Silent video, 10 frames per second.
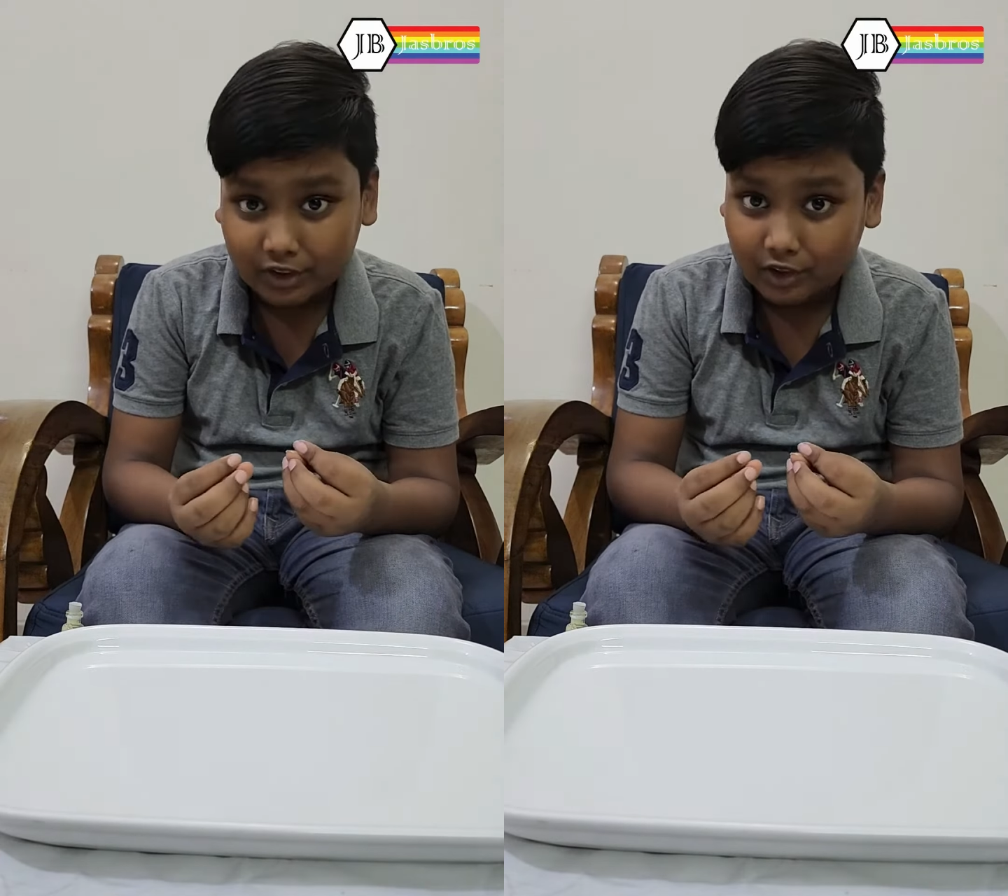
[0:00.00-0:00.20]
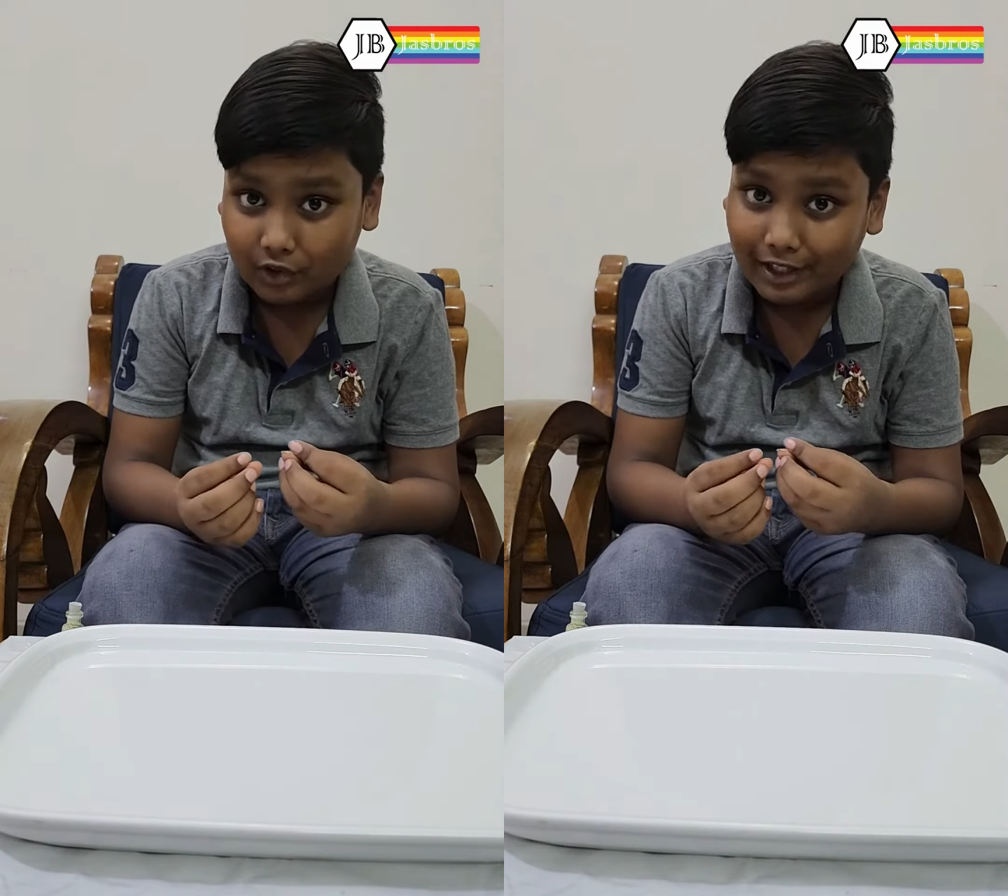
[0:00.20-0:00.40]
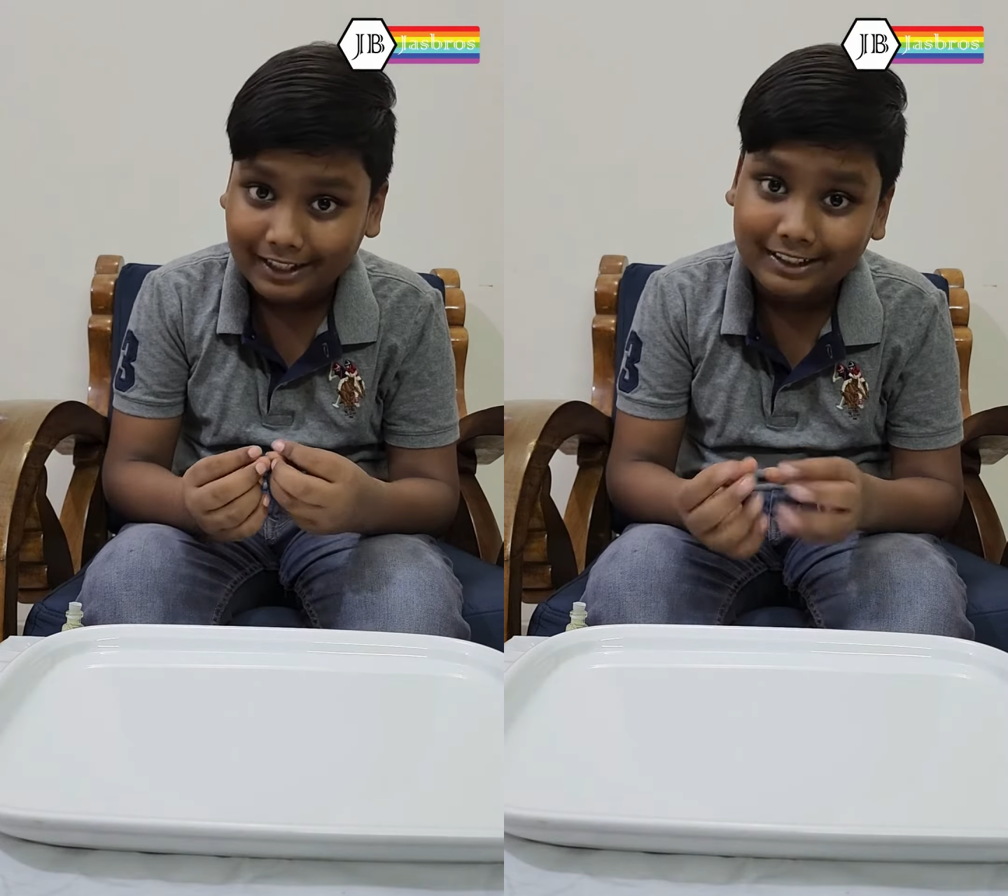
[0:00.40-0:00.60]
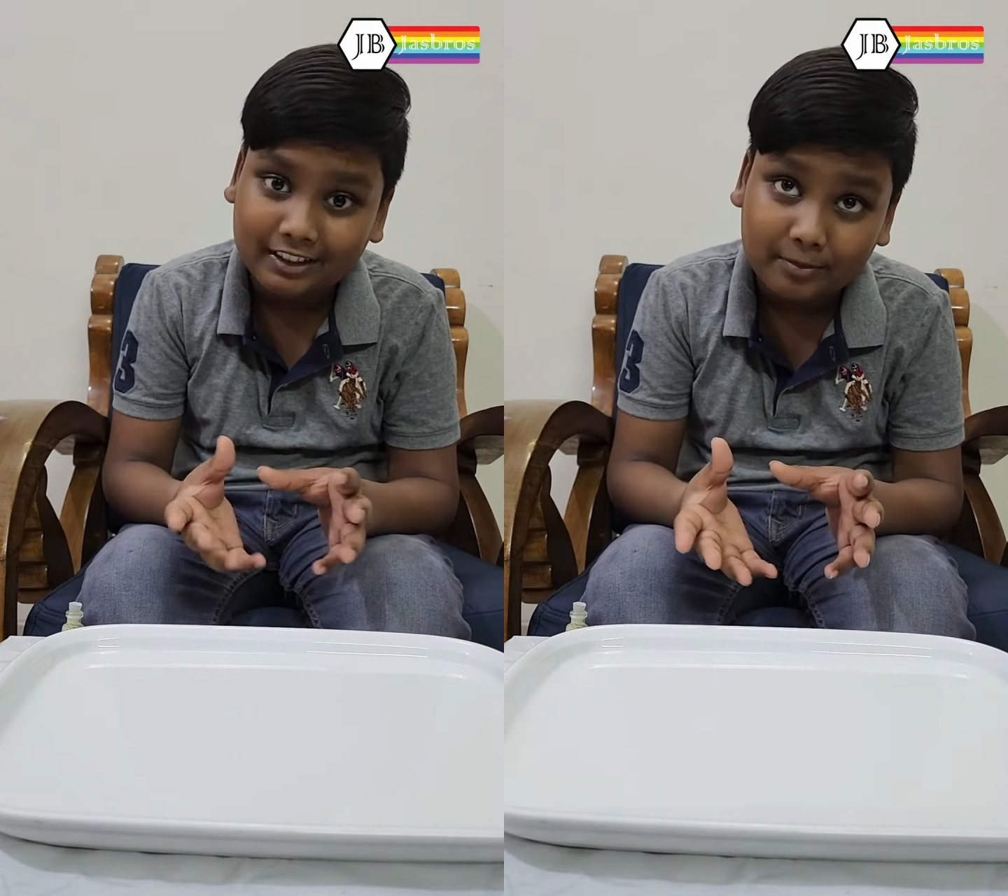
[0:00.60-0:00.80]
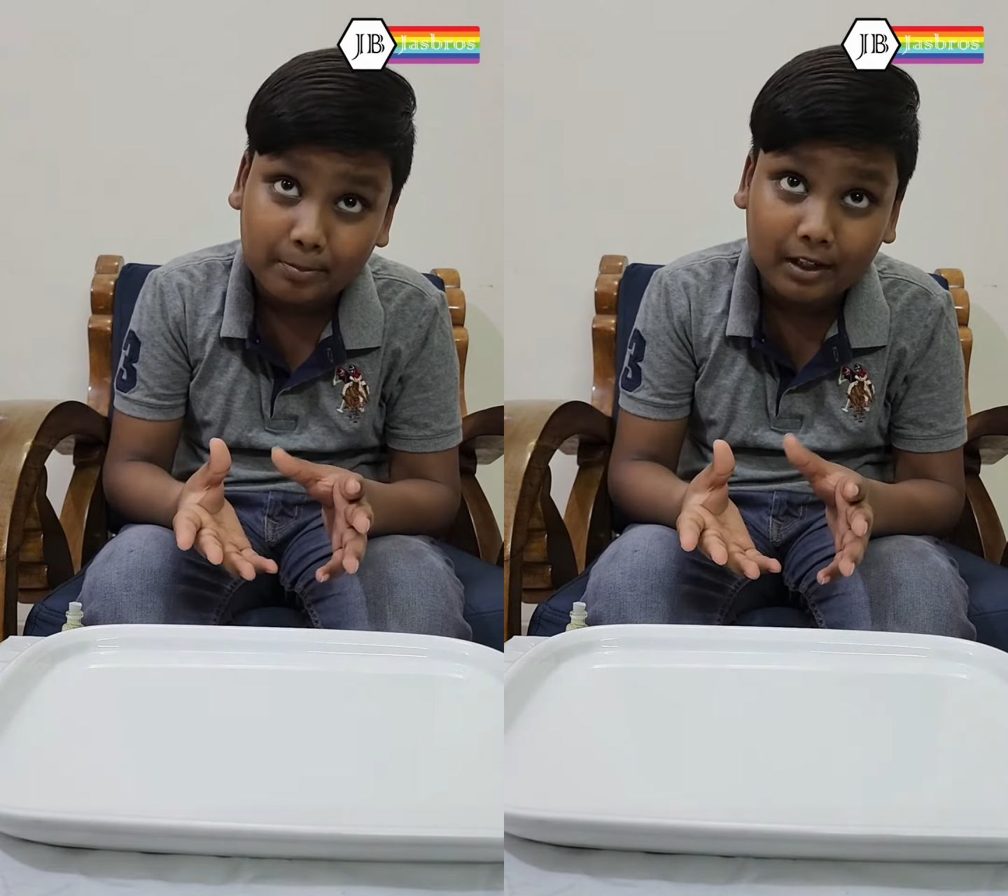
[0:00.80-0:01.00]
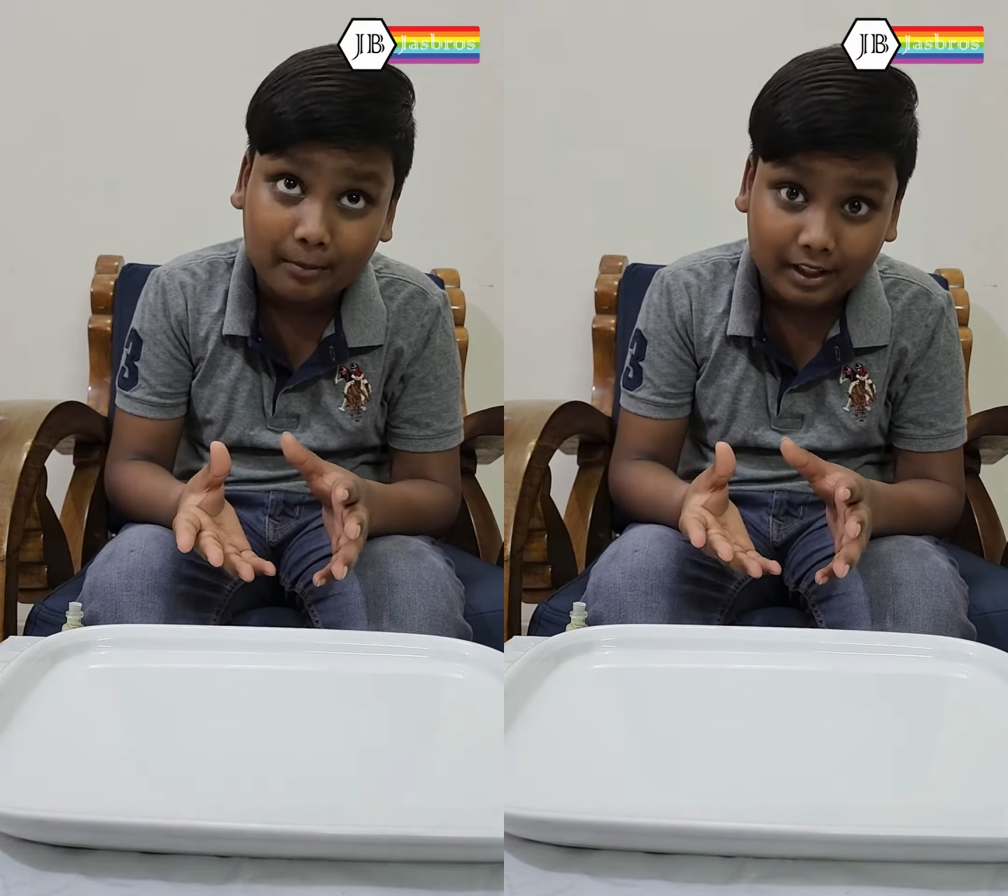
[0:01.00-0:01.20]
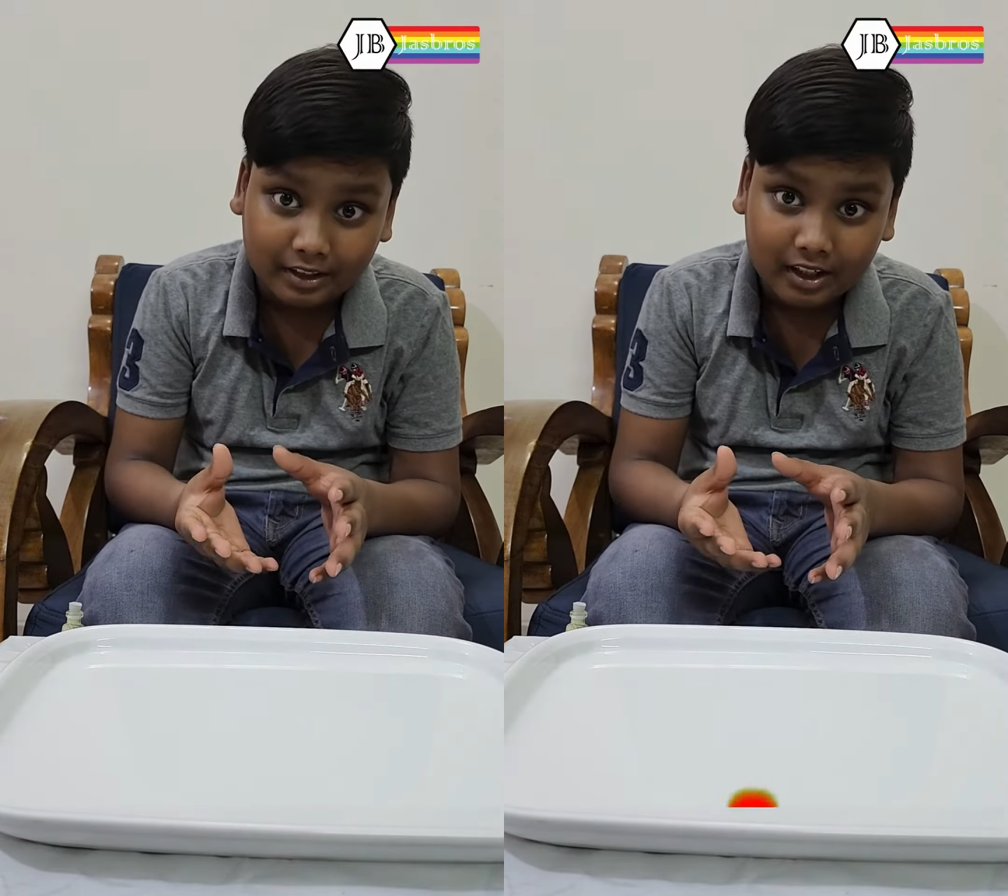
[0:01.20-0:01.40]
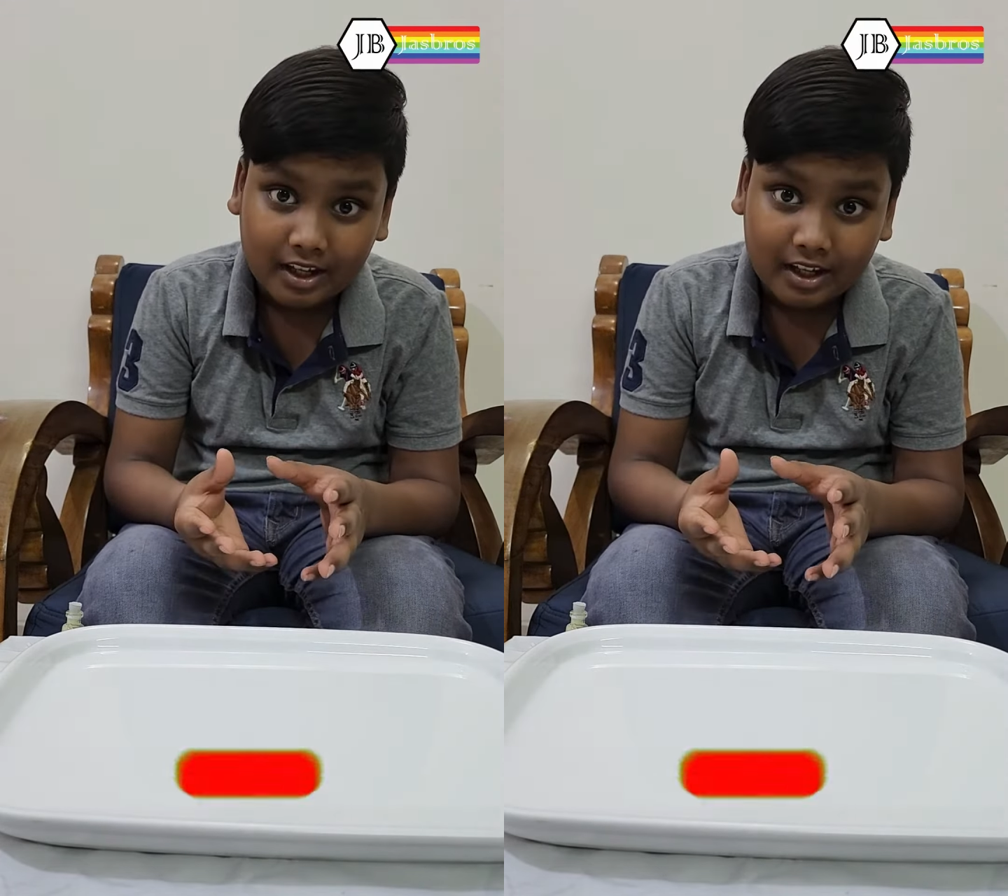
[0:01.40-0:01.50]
do an experiment.